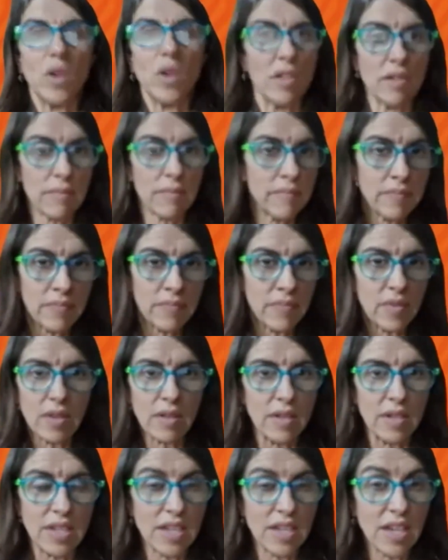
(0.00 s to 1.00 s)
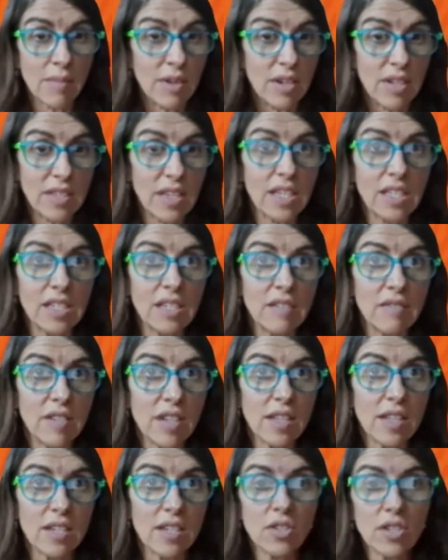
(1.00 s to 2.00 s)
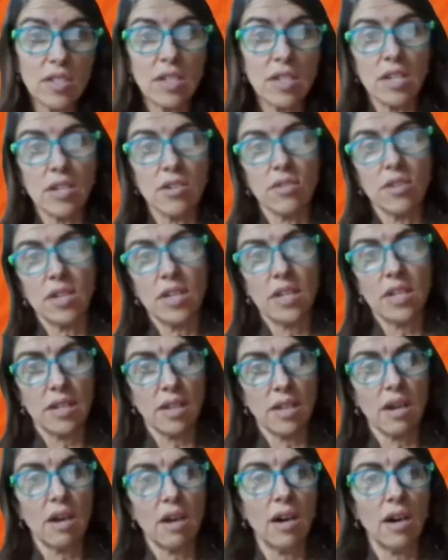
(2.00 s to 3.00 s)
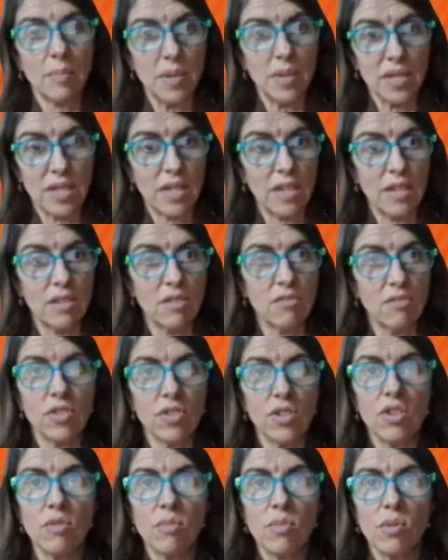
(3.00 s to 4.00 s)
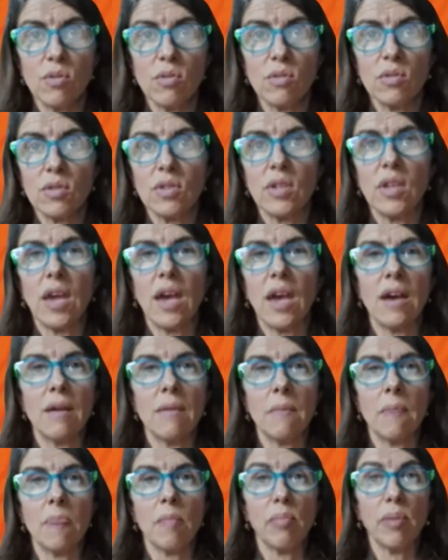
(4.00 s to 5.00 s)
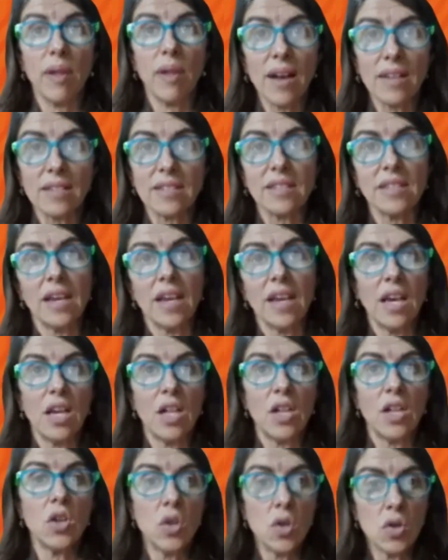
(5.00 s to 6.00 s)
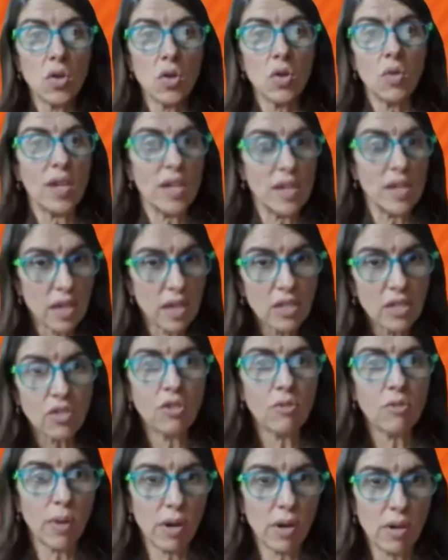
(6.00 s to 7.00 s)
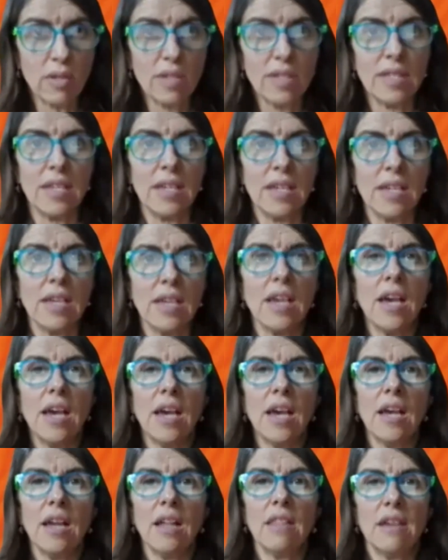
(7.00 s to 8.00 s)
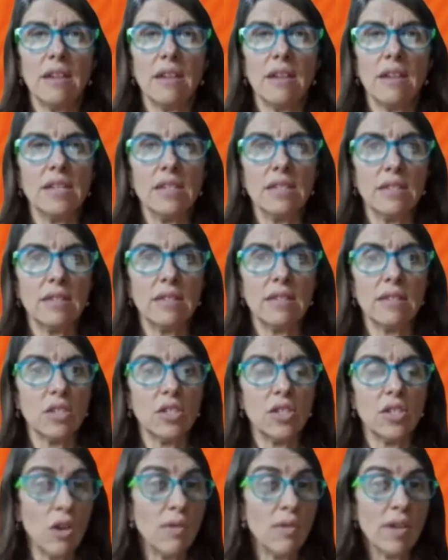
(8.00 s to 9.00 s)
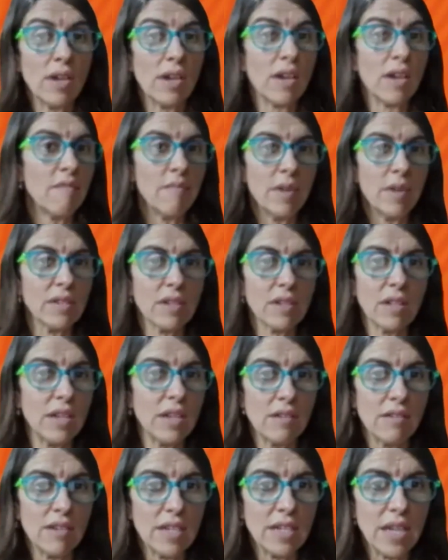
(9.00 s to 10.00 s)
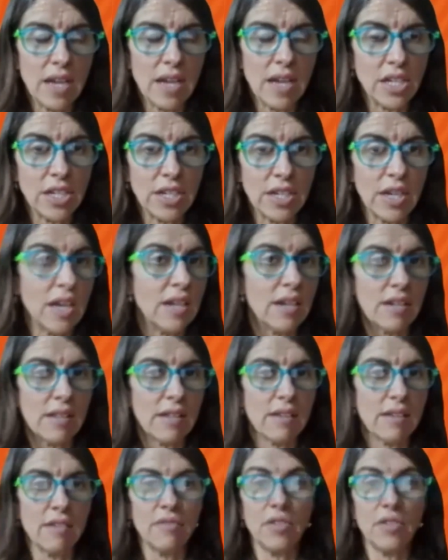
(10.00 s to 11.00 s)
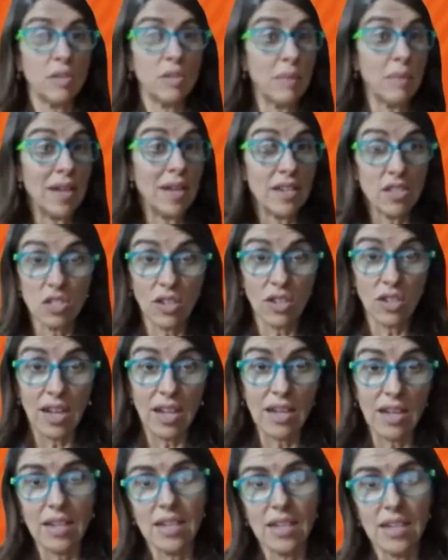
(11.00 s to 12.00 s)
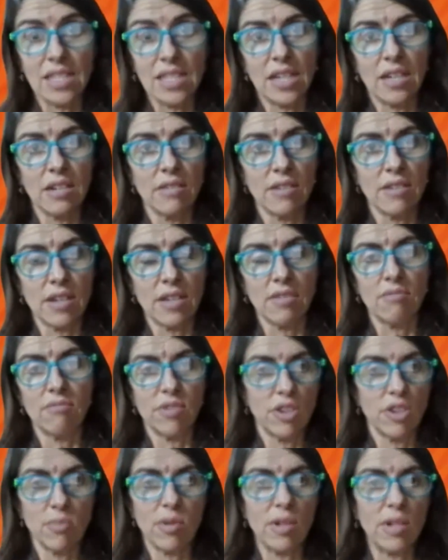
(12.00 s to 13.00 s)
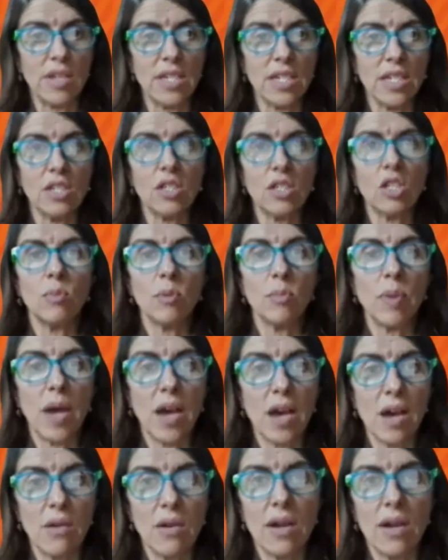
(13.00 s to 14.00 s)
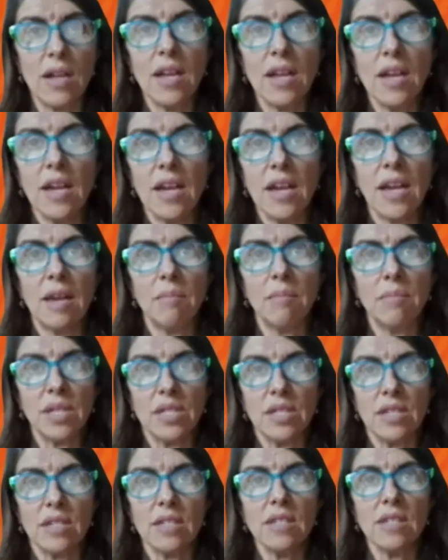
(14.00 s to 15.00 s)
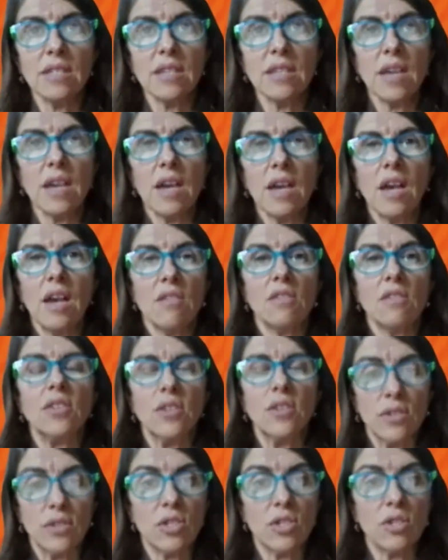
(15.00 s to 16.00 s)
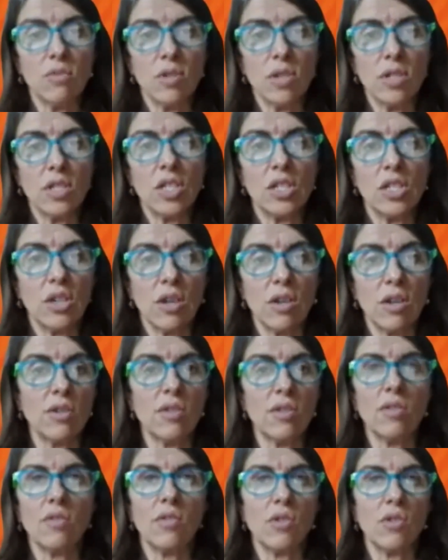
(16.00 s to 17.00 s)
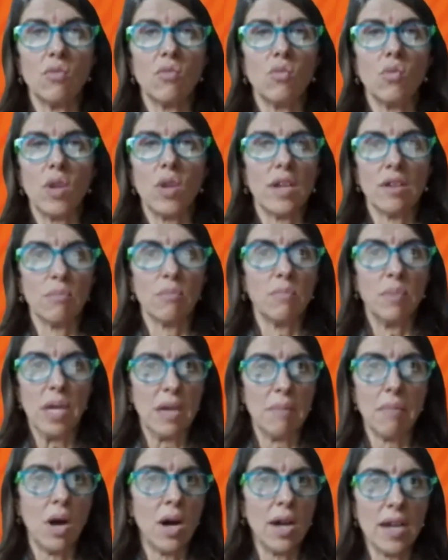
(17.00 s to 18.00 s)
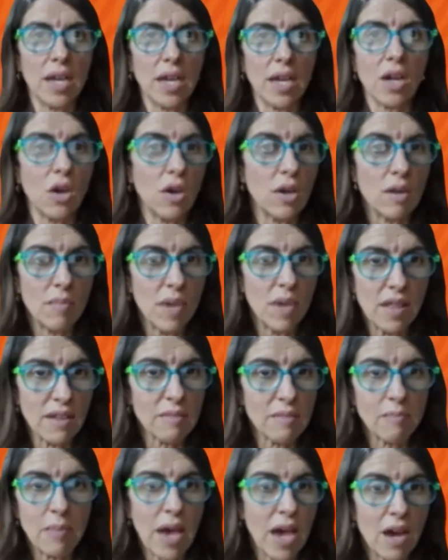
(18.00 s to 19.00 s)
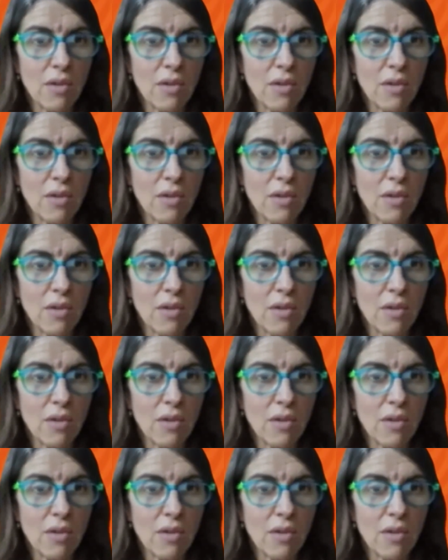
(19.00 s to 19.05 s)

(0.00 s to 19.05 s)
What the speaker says: with the decarbonisation of the electricity grid and the high percentage of renewables, plus new industrial policy that is showing government's clear intention under the Future Made in Australia agenda and the renewable energy superpower ambitions to really show that we could be a mining economy that's